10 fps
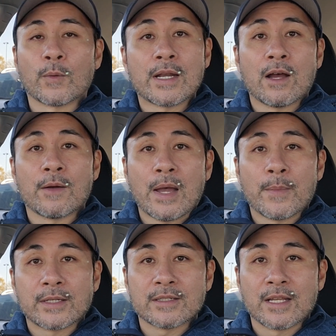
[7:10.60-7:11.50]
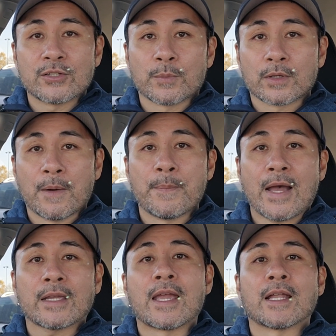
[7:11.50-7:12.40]
right now I'm at my destination. I'm going to come
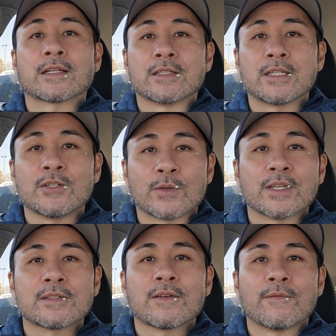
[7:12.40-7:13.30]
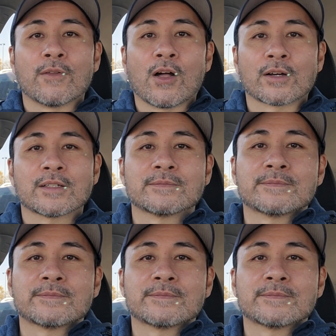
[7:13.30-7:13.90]
back and continue this vlog.